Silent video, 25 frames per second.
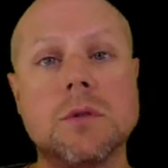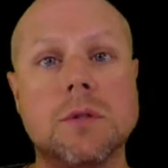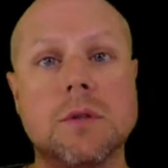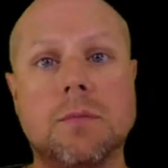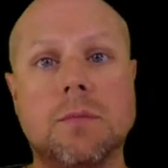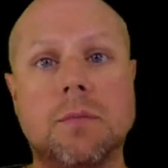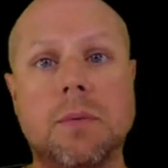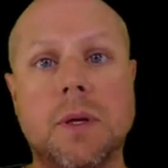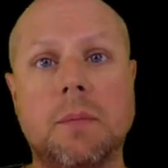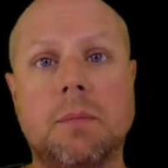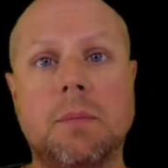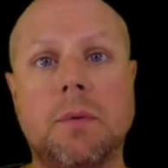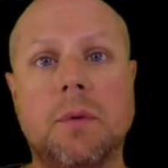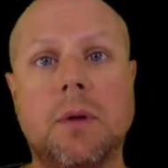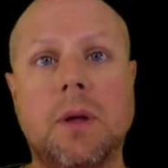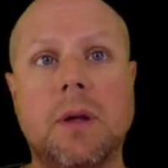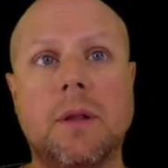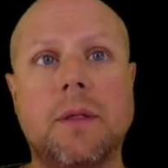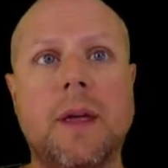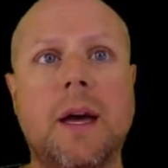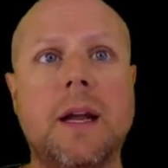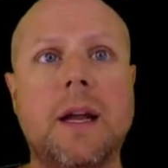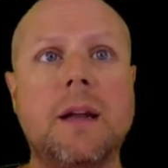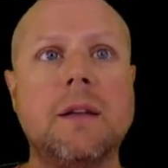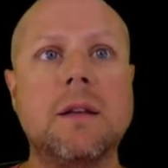of people.
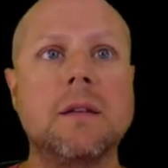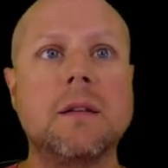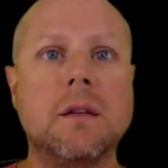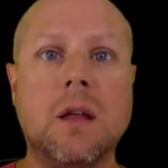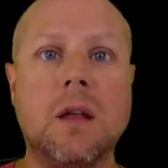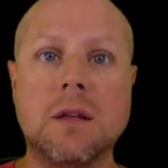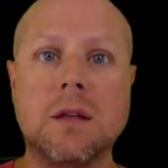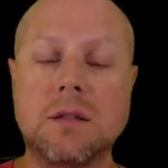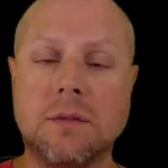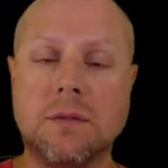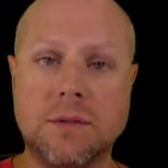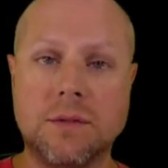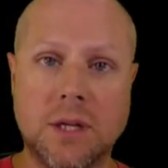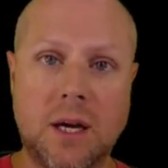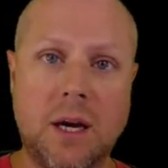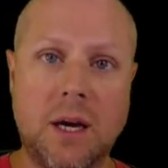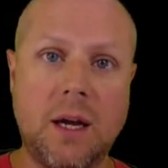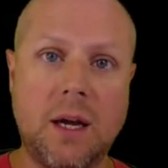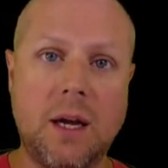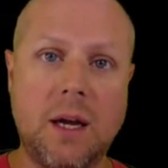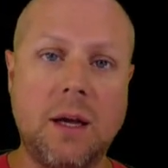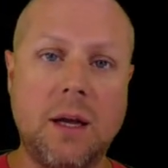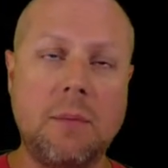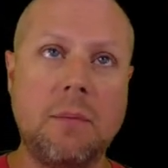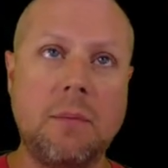And that is a loss of
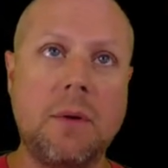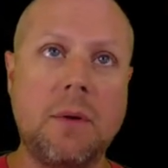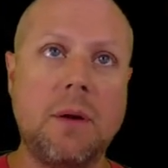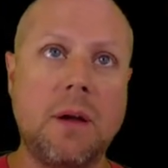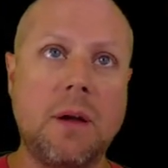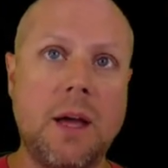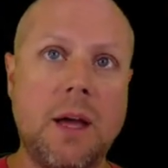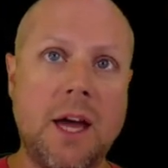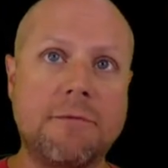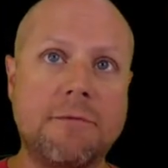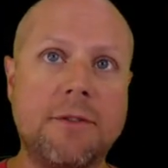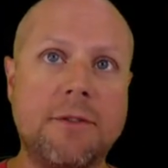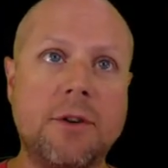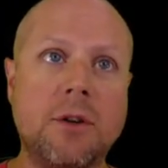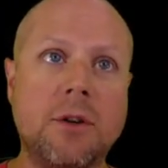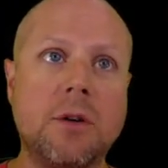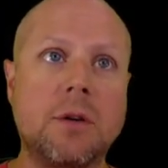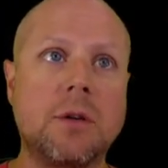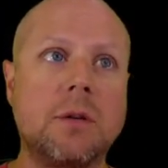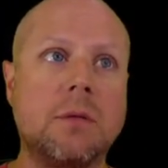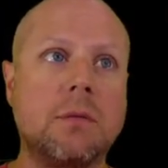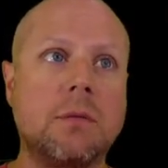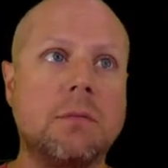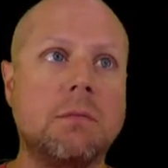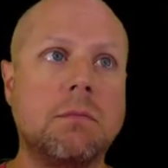time, effort,
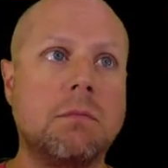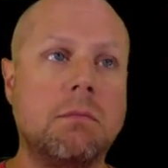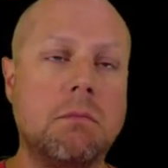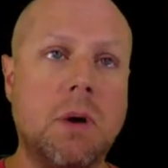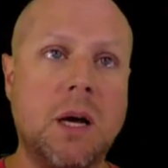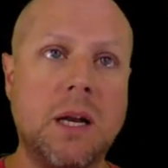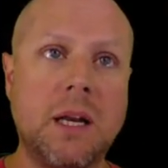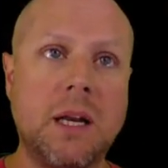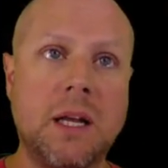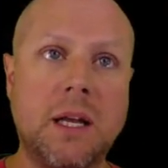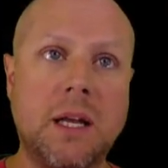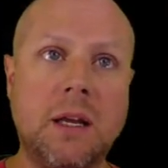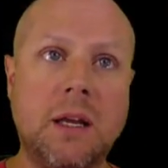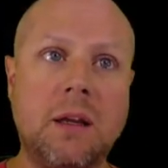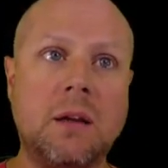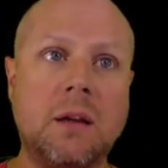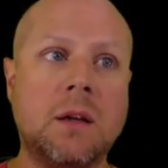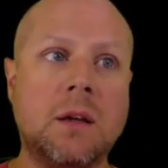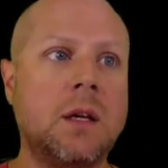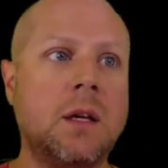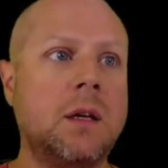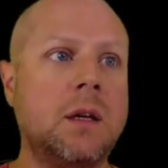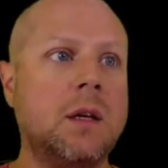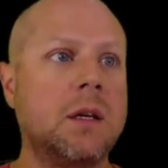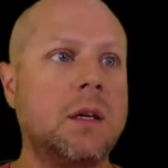money,
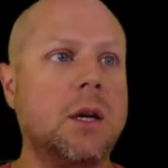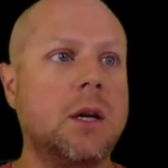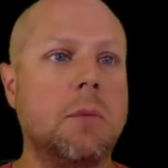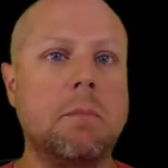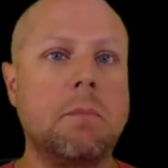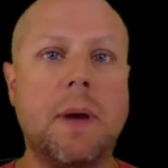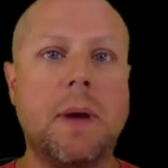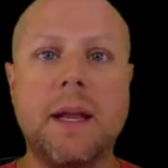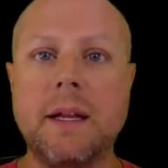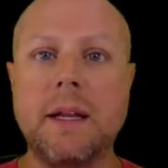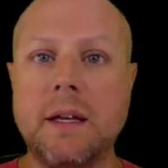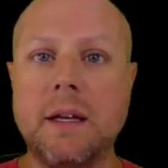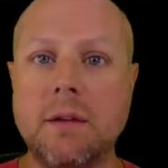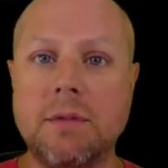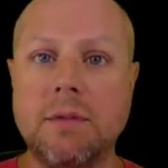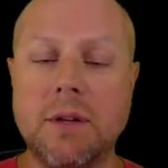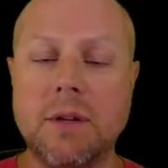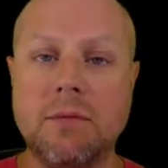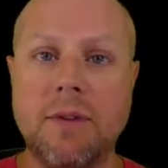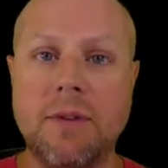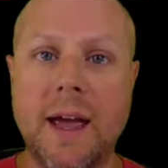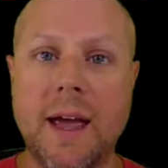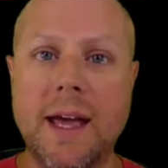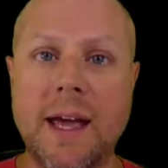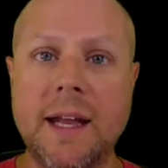competitive
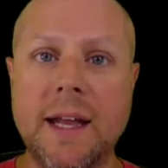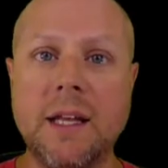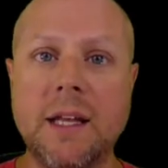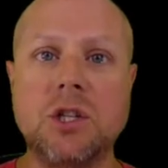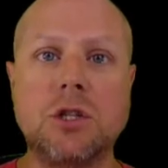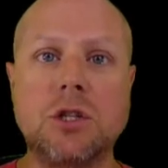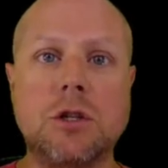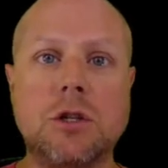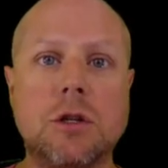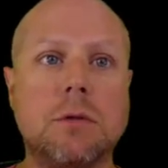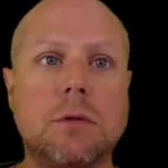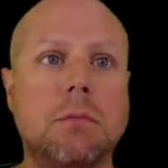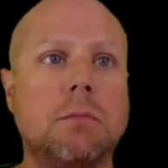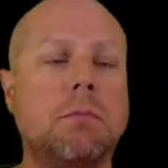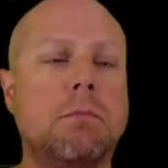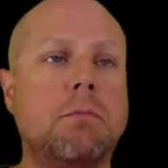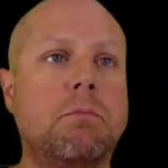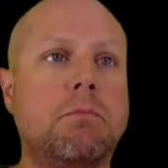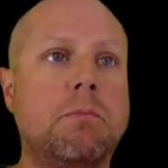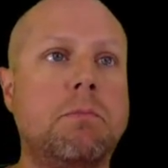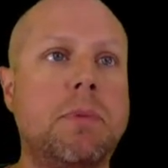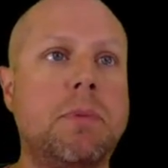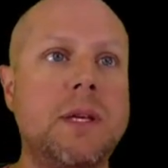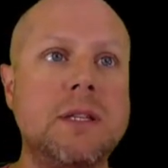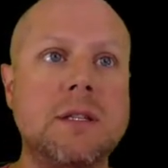advantage,
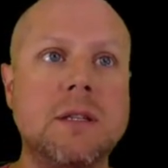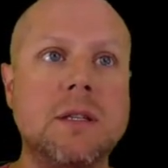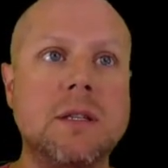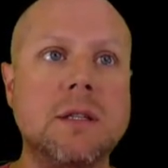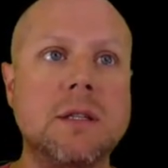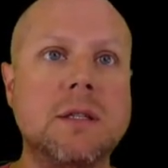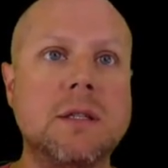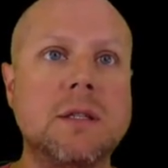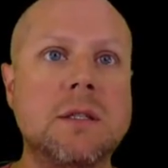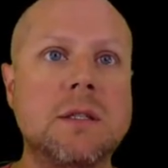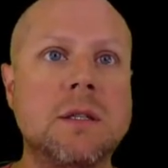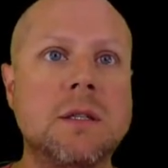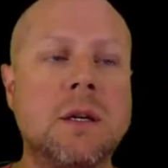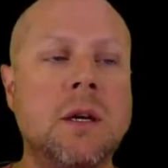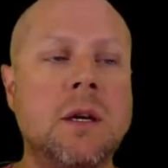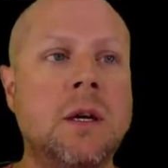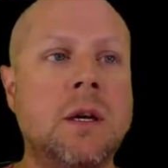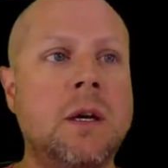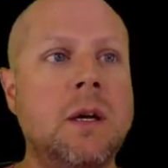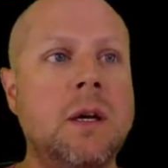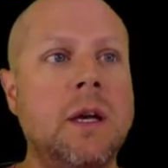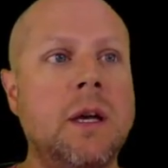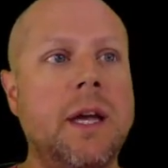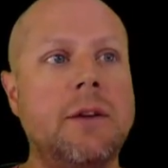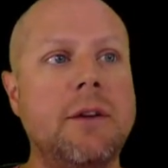business
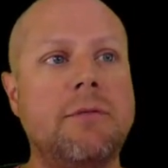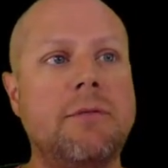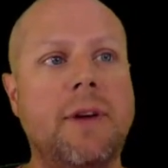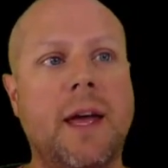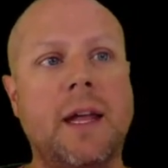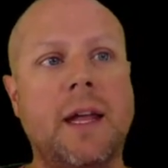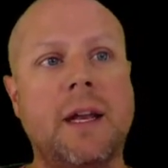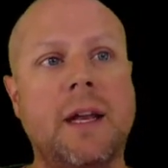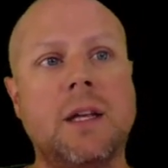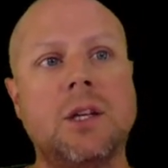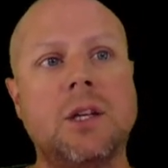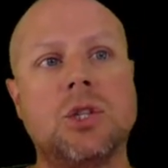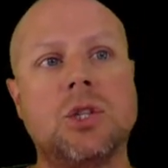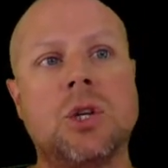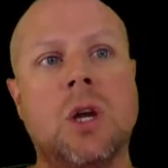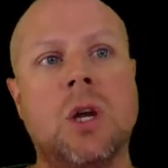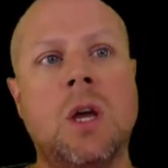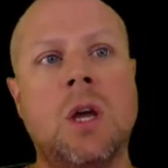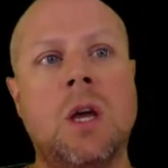advantage.